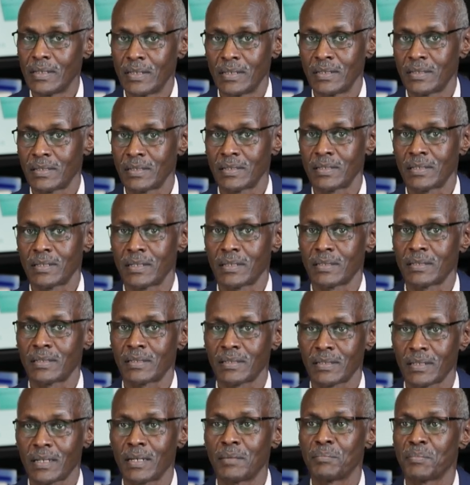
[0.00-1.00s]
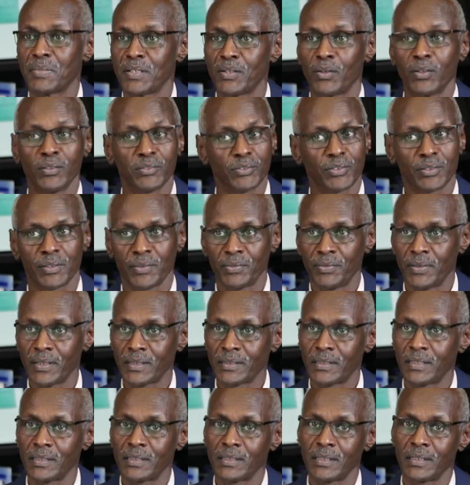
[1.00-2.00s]
is can be also
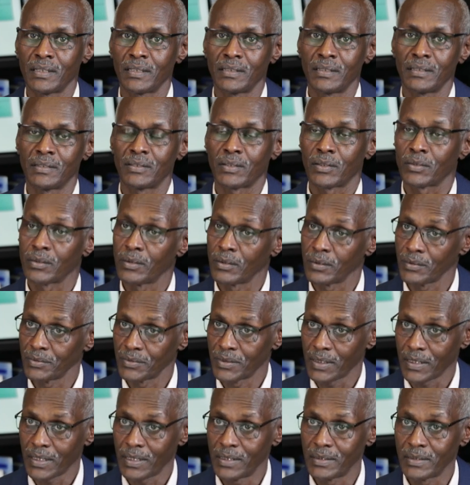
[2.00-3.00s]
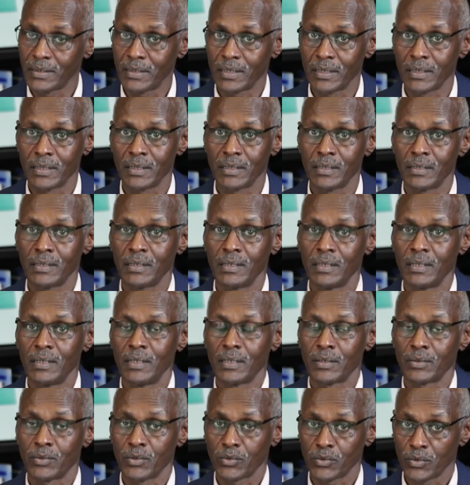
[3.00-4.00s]
reflected in the role of the country,
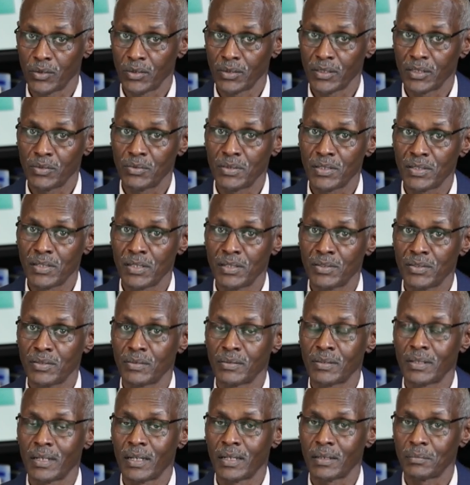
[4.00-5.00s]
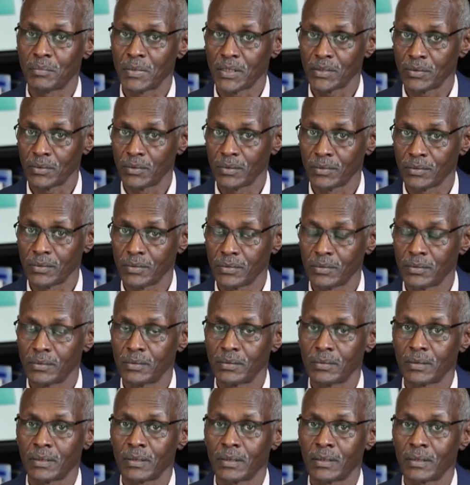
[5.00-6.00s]
not only within Sudan, but
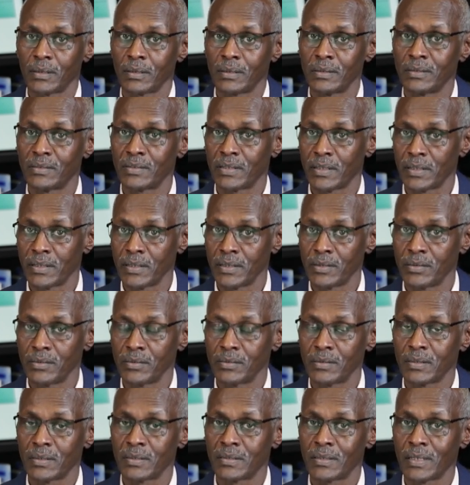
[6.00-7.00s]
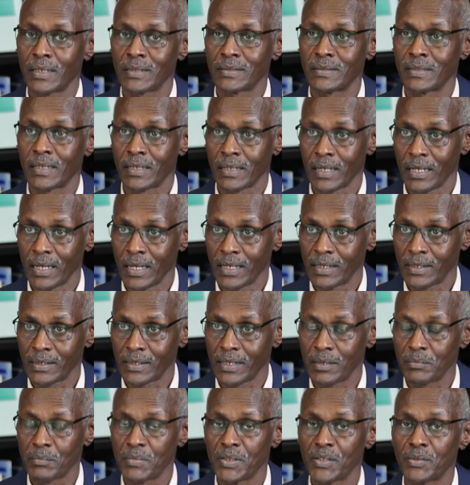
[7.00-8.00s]
also in the region, is that the Nile
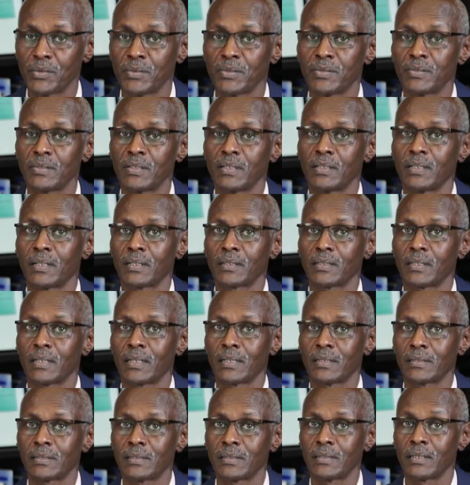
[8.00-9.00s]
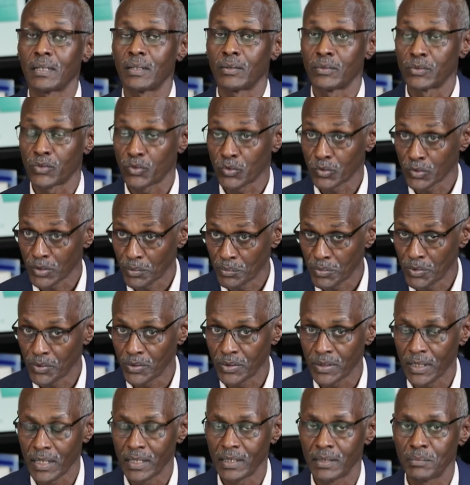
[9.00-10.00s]
can be considered as, the Blue
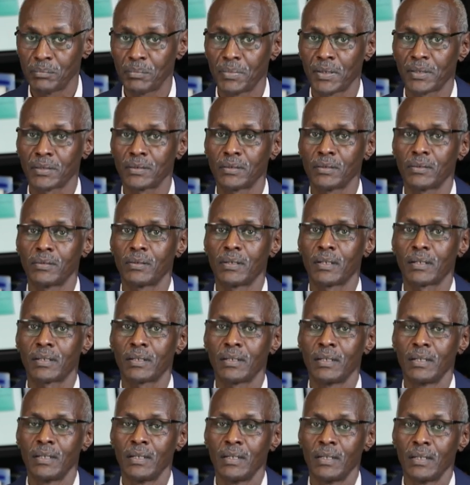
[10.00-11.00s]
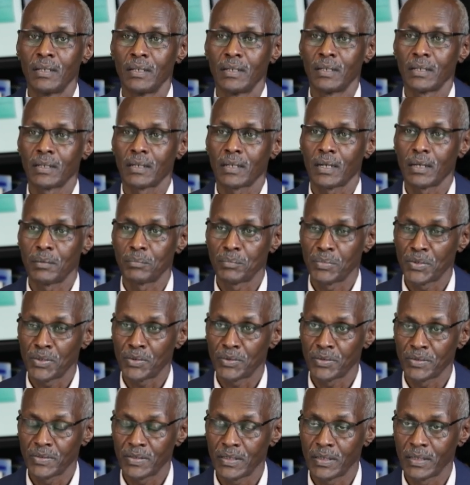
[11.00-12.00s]
Nile in particular, can be
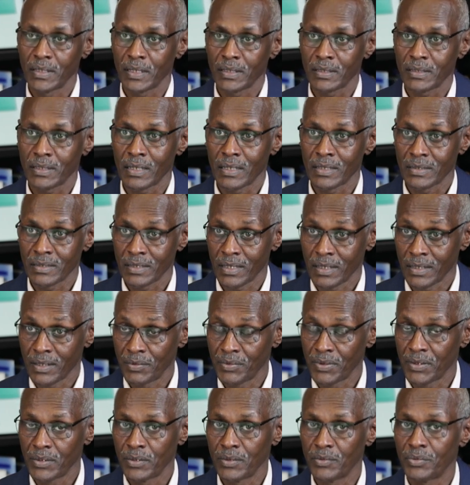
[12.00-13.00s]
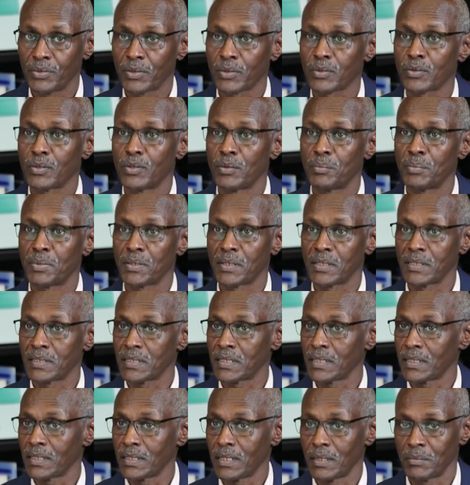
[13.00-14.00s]
considered as an avenue for
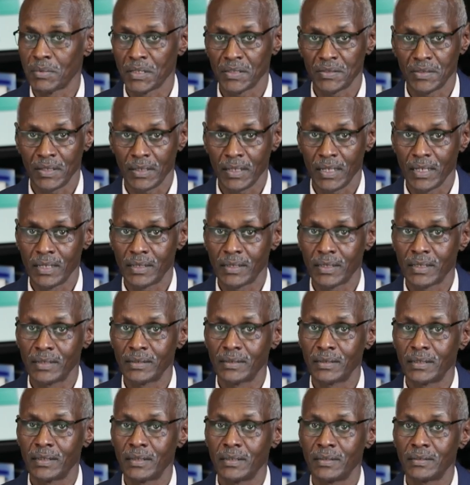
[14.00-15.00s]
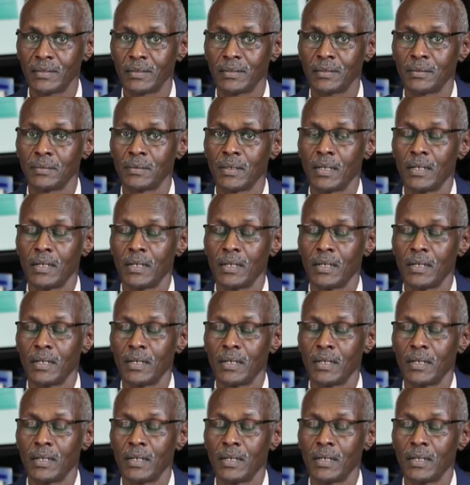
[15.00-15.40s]
cooperation among the Nile countries,